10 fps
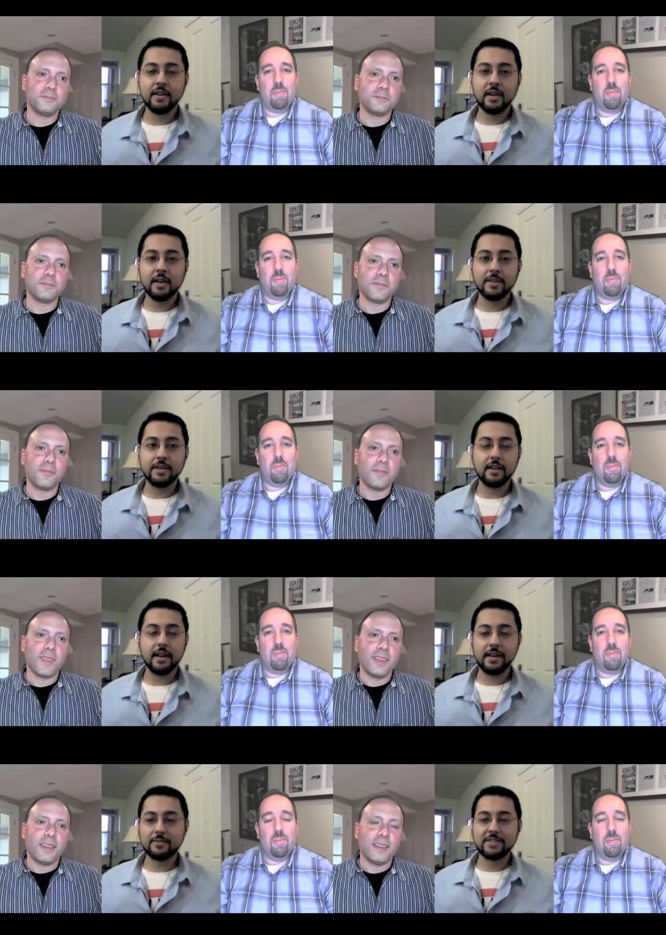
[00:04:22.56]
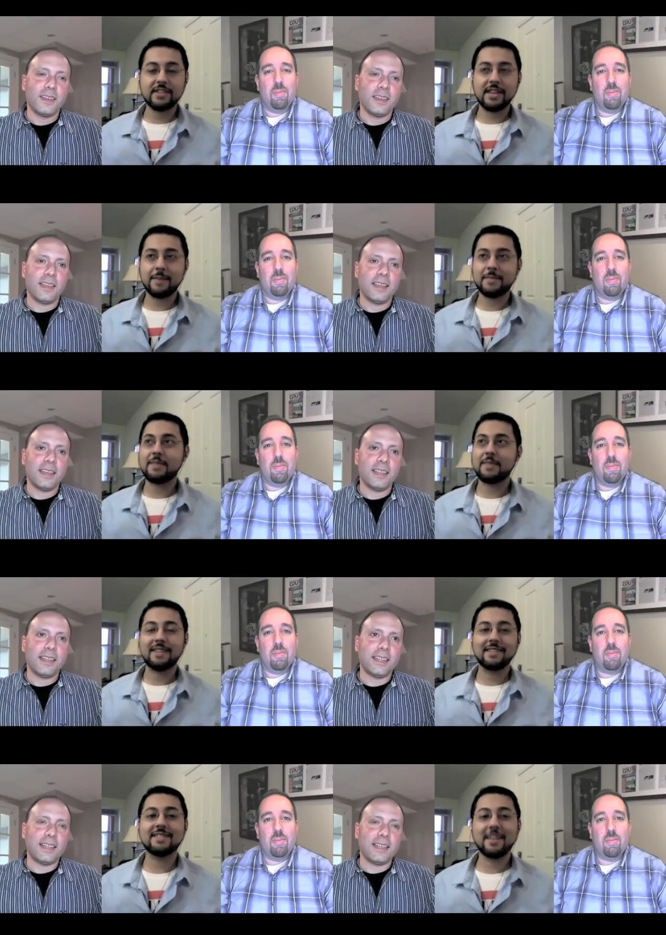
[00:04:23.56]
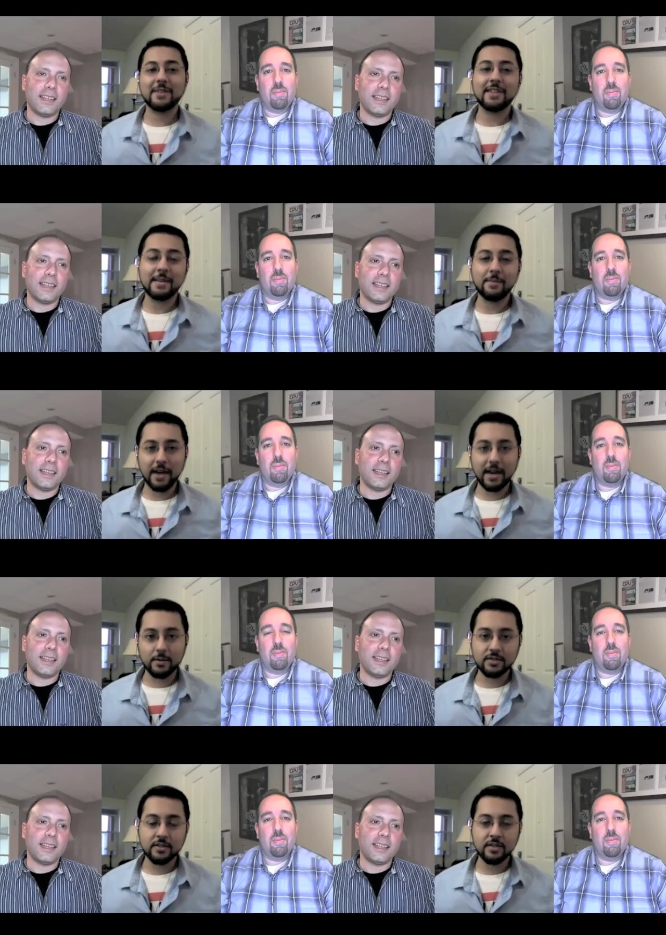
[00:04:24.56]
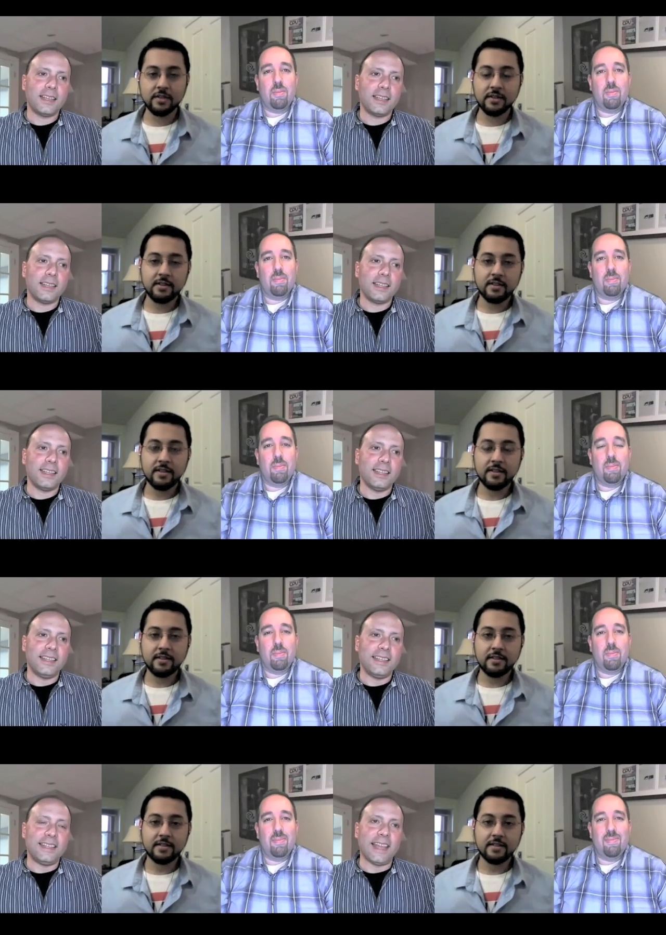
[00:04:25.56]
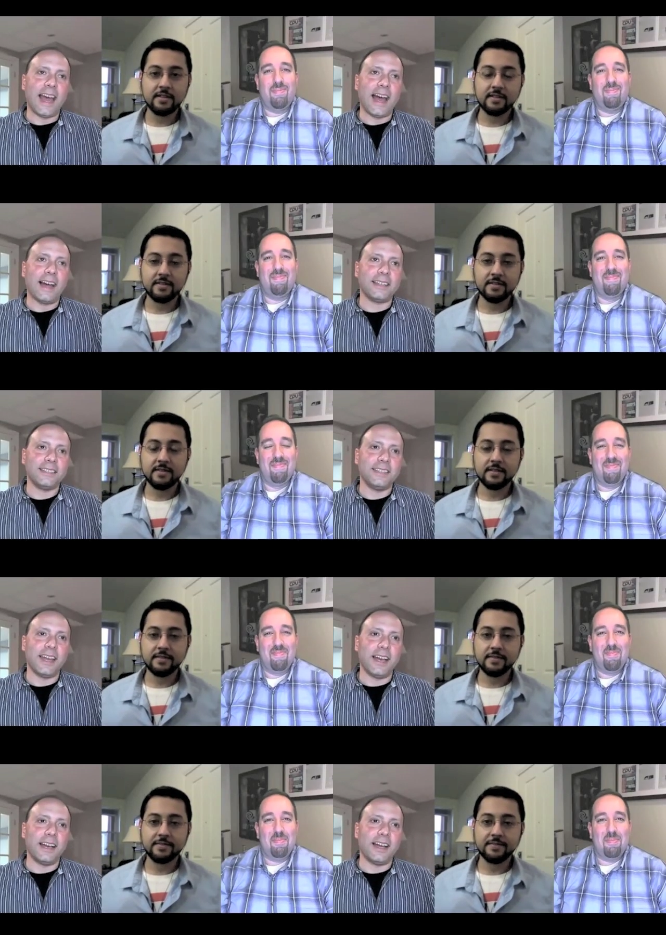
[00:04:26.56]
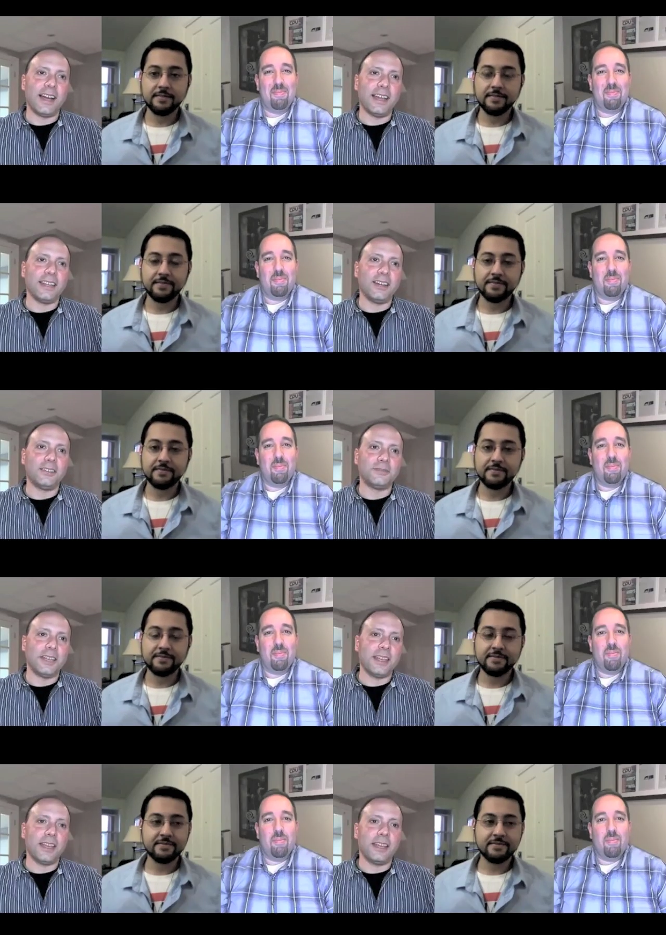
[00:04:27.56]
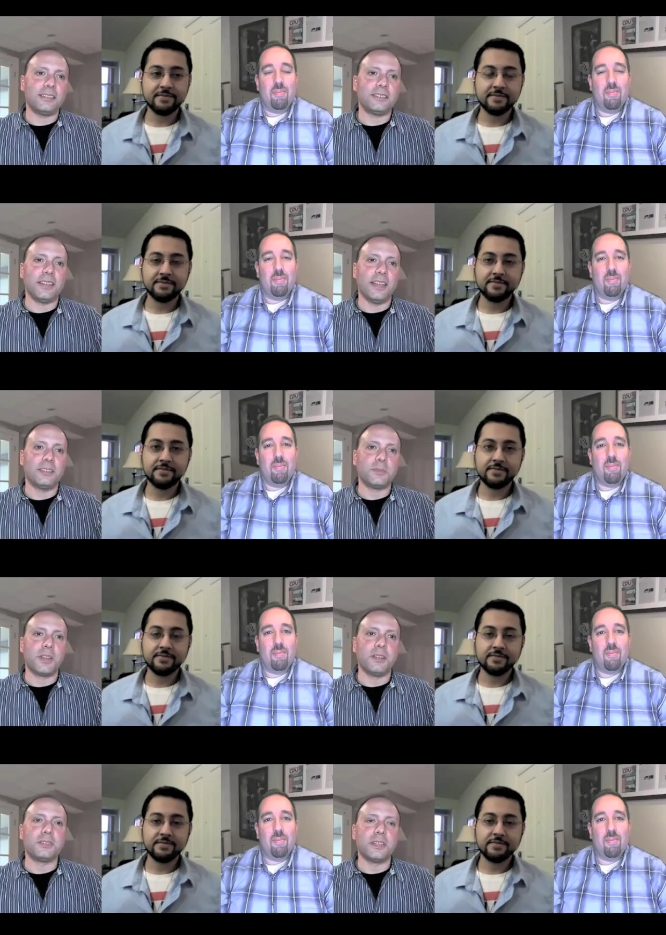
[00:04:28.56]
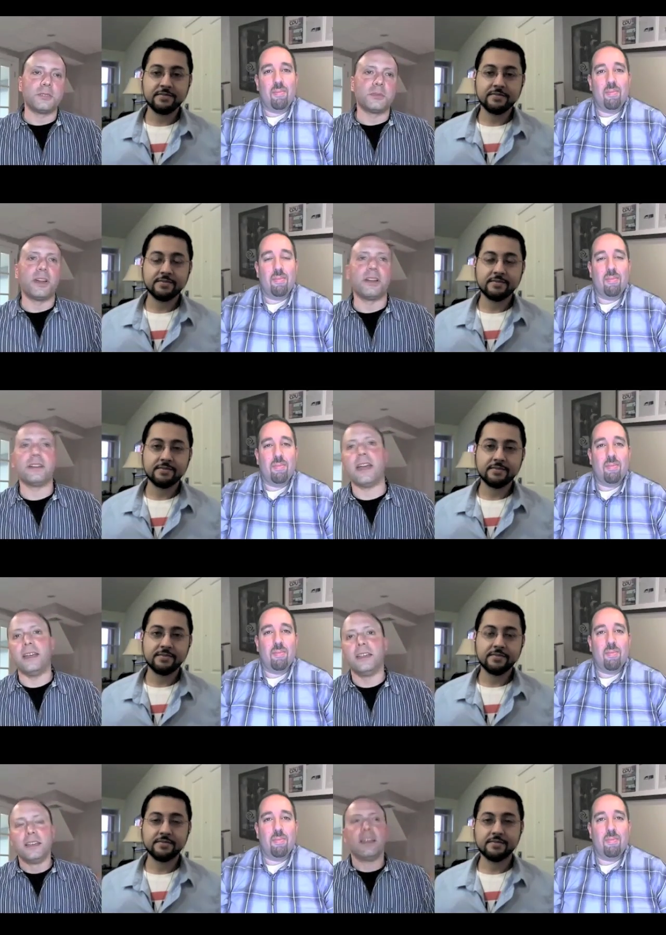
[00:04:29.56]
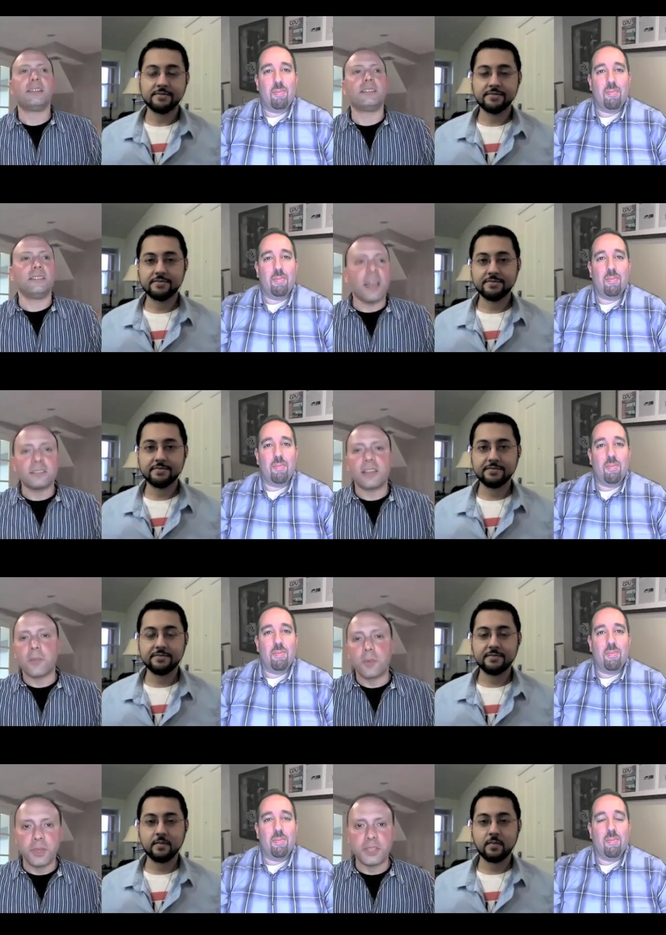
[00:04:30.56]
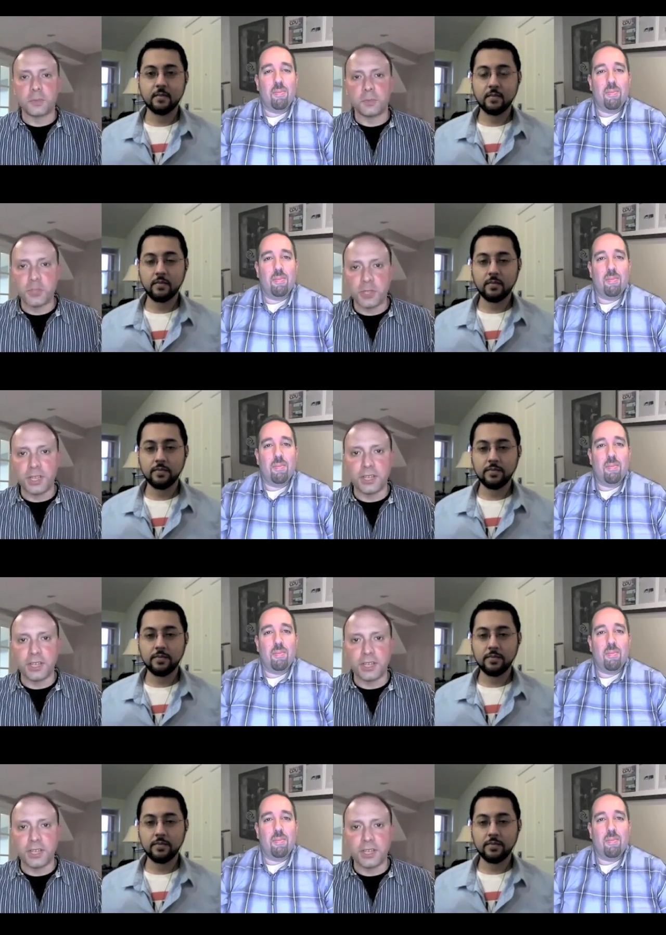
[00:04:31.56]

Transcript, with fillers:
Speaker 1: I mean, especially a laptop that's not seventeen pounds.
Speaker 2: Yeah, yeah, uh, you know, it, it's it's one of those things where, hey, it's a desktop replacement machine,